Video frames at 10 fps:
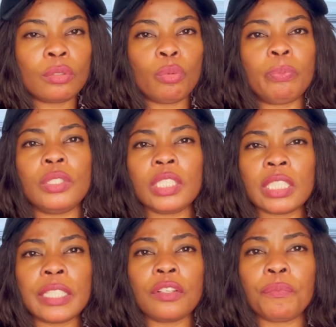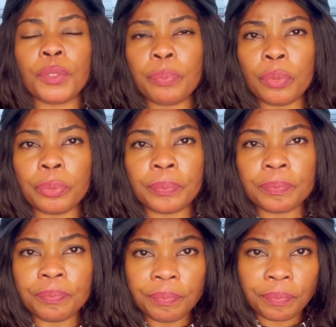So this set of people,
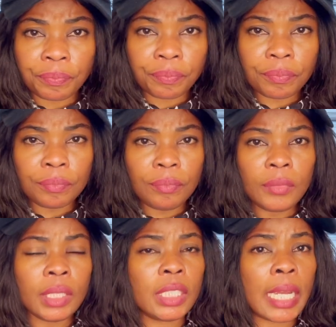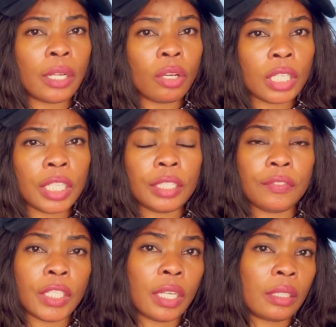they are lucky
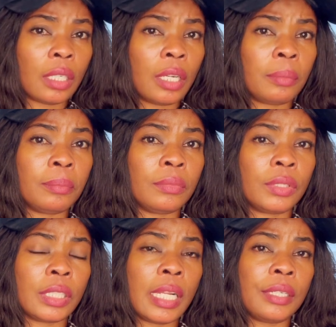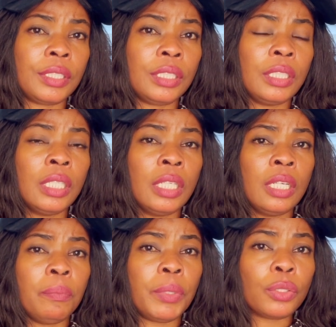if their um salary
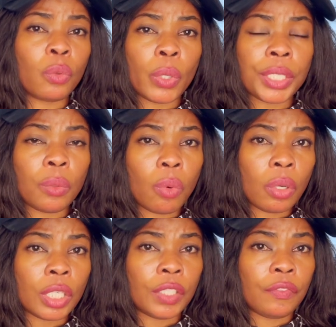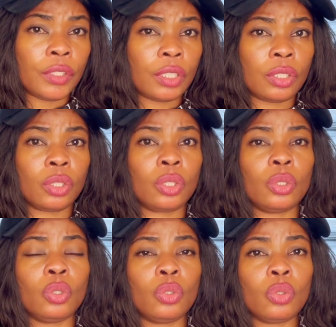based on where they work, if it's
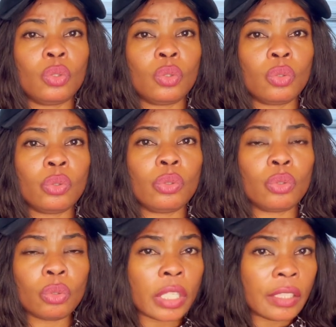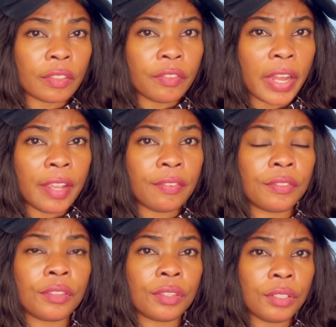two thousand five,
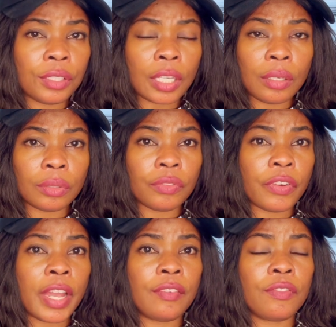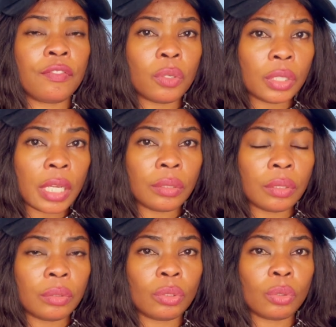three thousand five, four
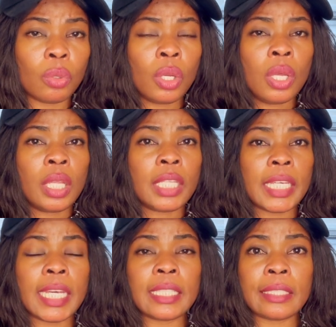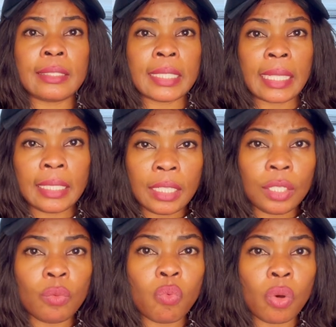thousand, so they get
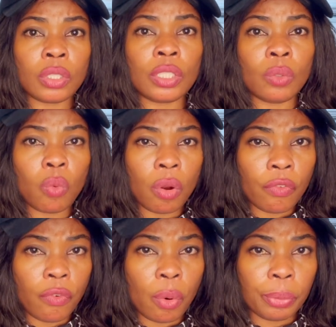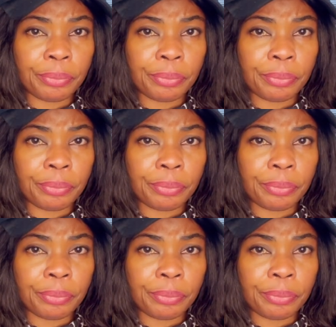exactly what they work for.